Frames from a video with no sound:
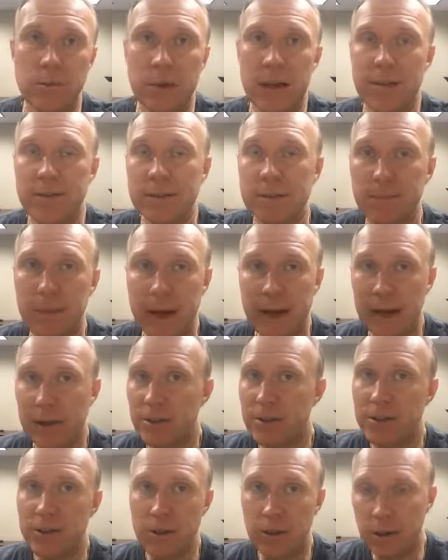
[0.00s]
We have some
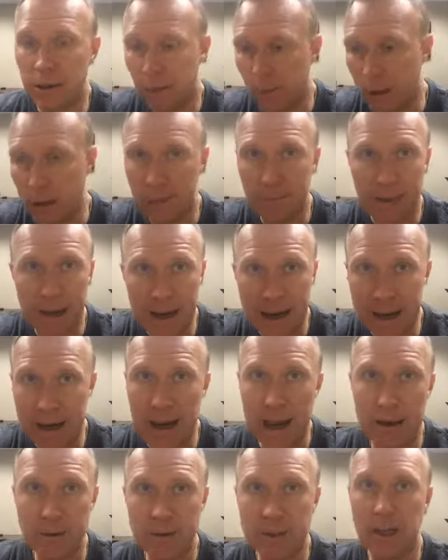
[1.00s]
buyers, that want to buy a
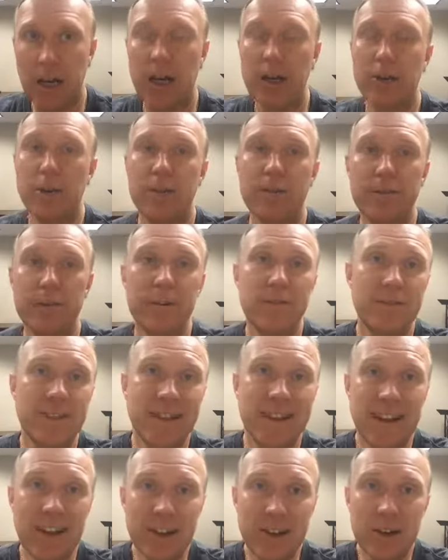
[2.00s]
house
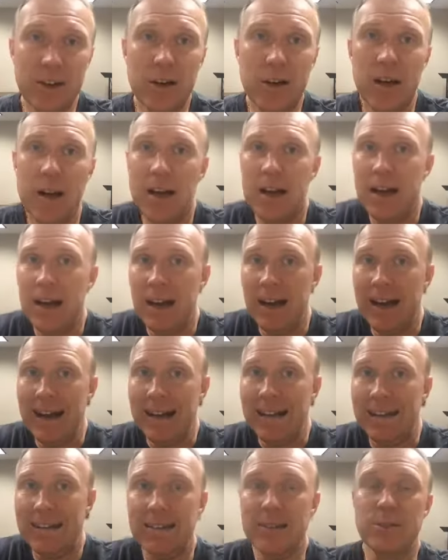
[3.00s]
150 and under.
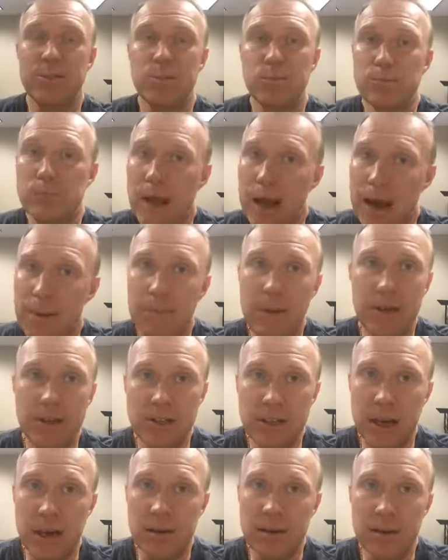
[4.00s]
There's not
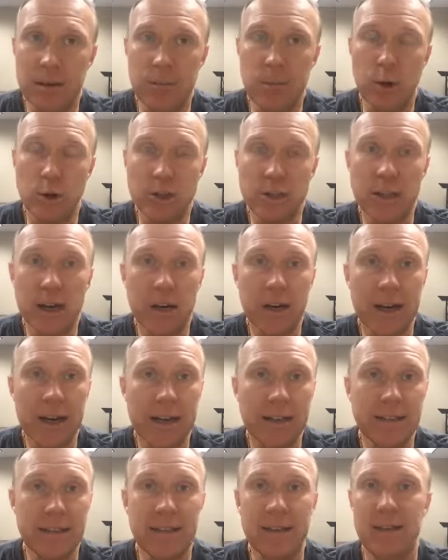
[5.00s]
much out there in most
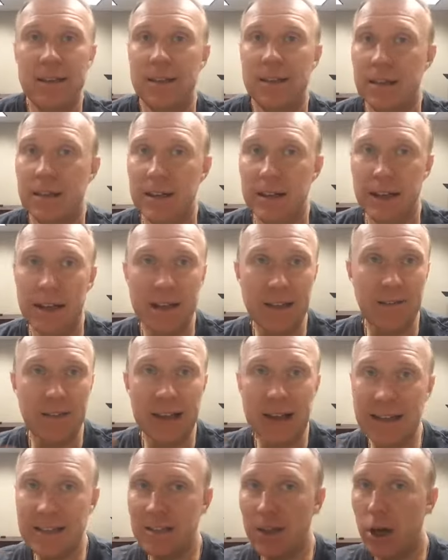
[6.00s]
areas, and if
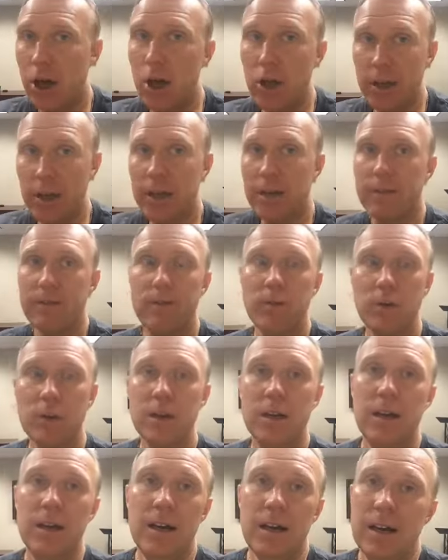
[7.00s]
that's all they can
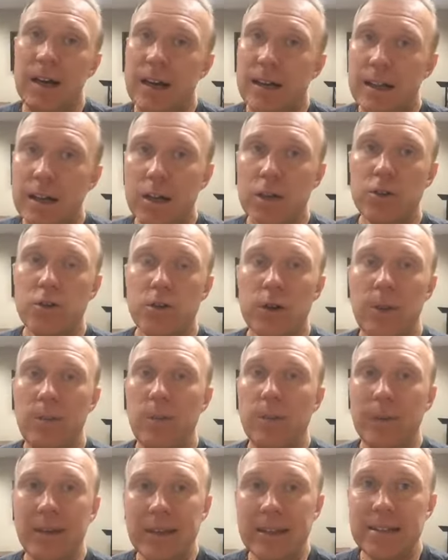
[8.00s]
afford, they're in
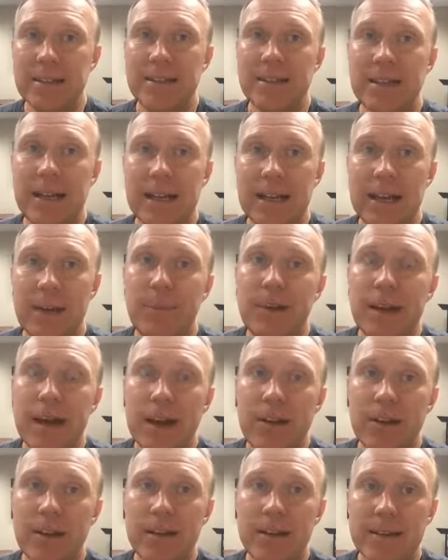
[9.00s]
trouble because it's not coming
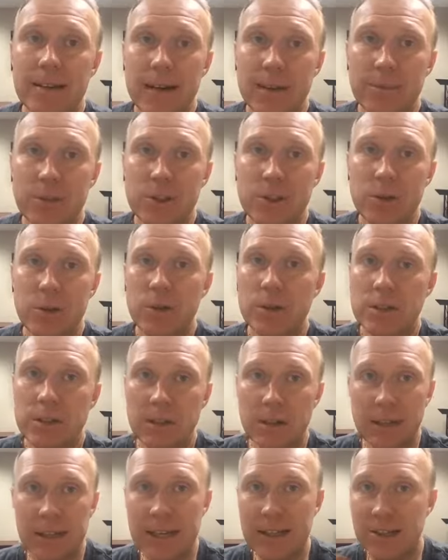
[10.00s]
down anytime soon.
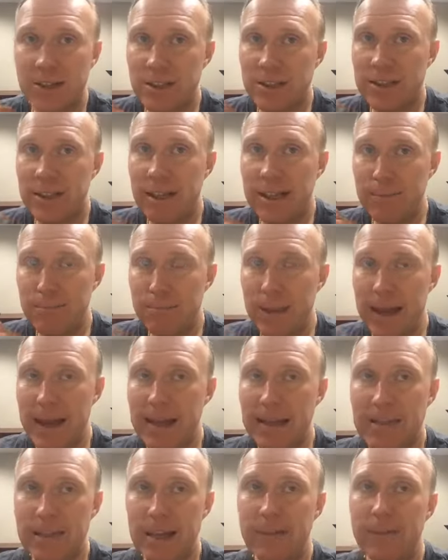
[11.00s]
So it
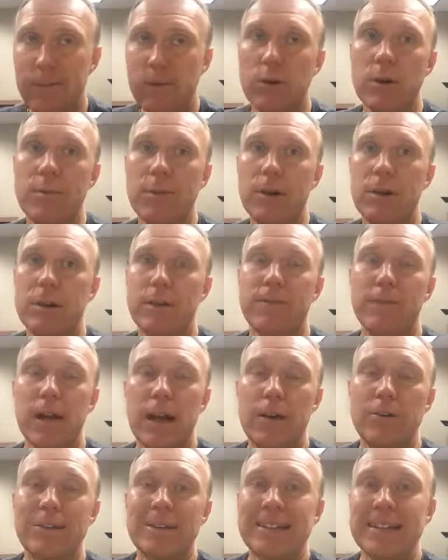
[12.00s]
makes affordability for
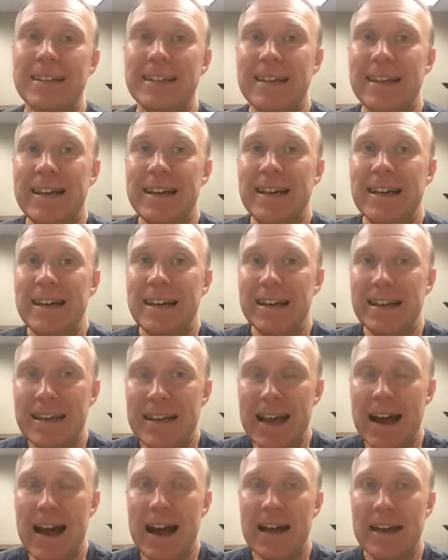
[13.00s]
housing
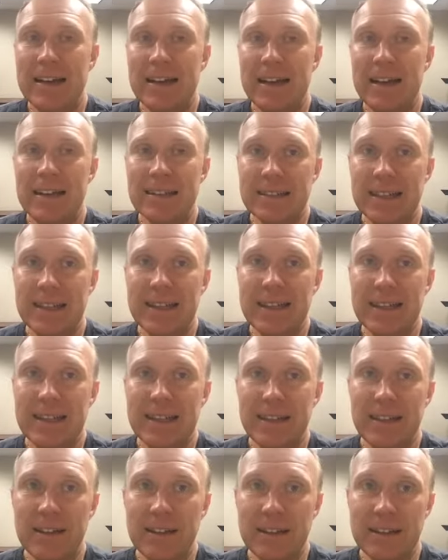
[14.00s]
not as
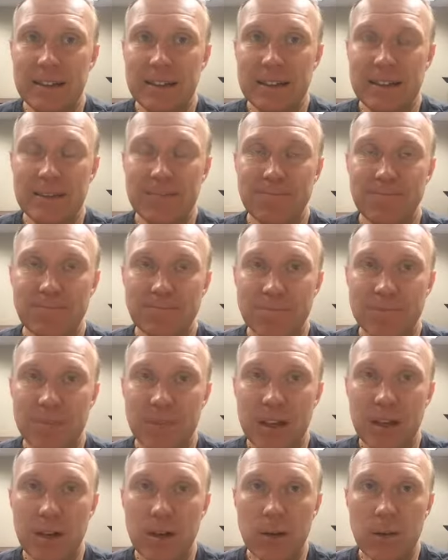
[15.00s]
ideal as it
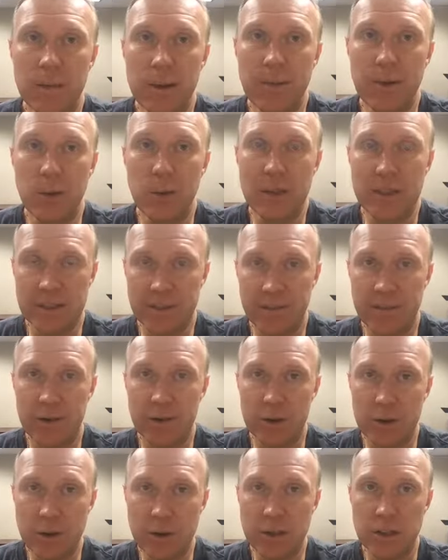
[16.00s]
maybe was a few
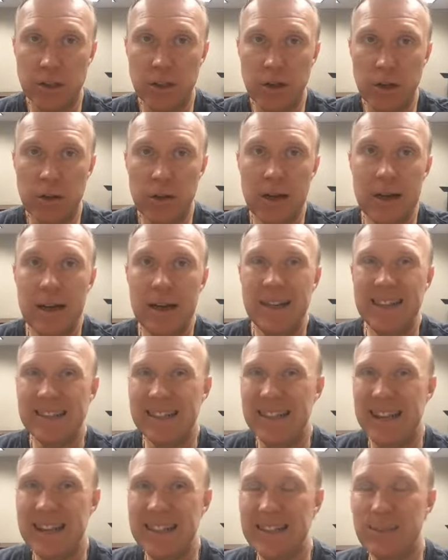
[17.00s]
years ago.
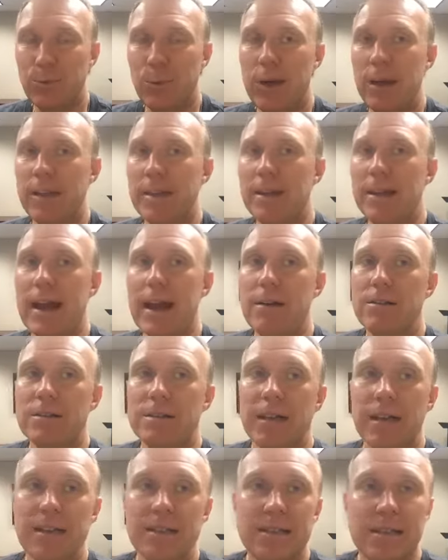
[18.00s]
So that's one of the
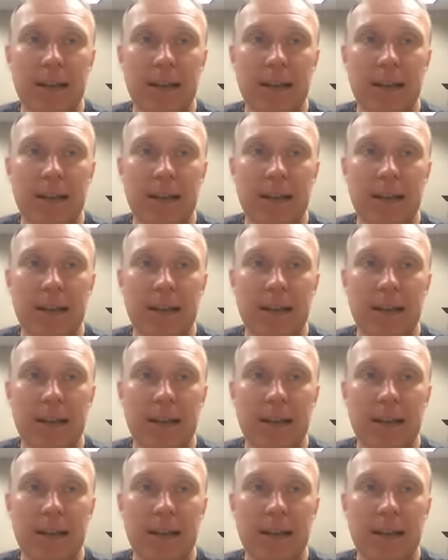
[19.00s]
downsides.